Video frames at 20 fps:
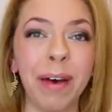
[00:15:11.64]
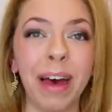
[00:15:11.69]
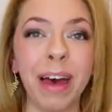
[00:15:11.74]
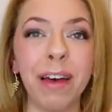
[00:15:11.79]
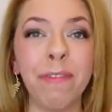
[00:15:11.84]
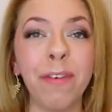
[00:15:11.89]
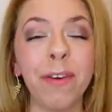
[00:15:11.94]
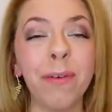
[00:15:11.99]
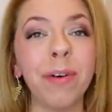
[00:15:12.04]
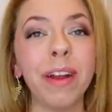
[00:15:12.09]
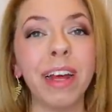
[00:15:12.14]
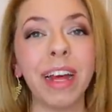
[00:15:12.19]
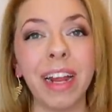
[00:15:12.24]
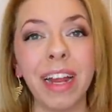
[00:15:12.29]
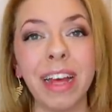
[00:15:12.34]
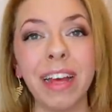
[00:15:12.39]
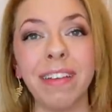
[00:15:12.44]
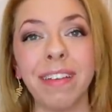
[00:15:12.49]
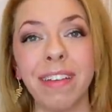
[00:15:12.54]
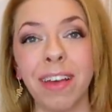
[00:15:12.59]
but if you want to
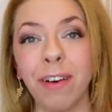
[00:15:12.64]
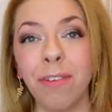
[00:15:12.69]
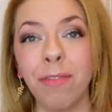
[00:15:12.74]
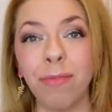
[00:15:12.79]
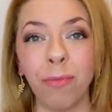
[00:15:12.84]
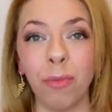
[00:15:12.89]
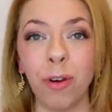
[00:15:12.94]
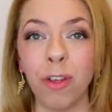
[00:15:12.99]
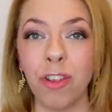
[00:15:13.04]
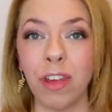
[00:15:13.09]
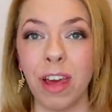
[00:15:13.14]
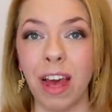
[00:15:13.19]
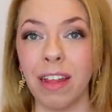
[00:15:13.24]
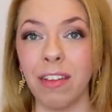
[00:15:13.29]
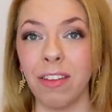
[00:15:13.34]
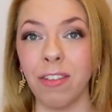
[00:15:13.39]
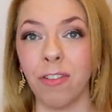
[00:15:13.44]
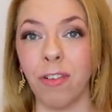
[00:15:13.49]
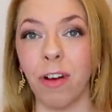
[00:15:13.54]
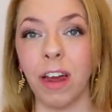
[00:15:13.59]
clear yourself, washing your
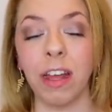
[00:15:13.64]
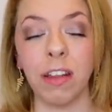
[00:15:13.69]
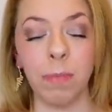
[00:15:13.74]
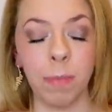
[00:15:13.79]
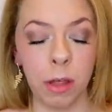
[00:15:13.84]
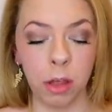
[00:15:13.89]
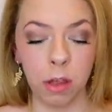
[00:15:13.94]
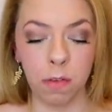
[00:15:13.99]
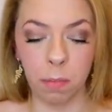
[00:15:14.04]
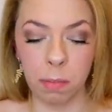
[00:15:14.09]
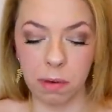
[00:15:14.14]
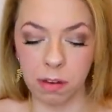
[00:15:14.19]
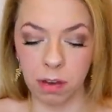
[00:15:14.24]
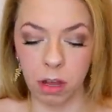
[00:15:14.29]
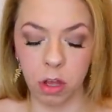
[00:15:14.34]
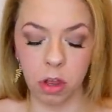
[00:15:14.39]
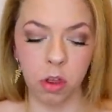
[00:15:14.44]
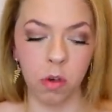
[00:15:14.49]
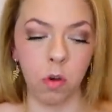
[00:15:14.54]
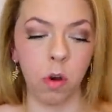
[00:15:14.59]
hands is great, especially if you've been
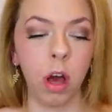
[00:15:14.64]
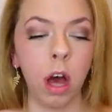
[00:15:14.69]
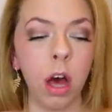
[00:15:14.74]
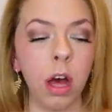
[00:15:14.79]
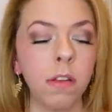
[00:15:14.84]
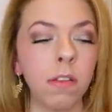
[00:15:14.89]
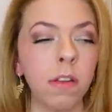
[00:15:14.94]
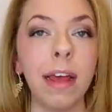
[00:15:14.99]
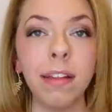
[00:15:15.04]
touching your cards.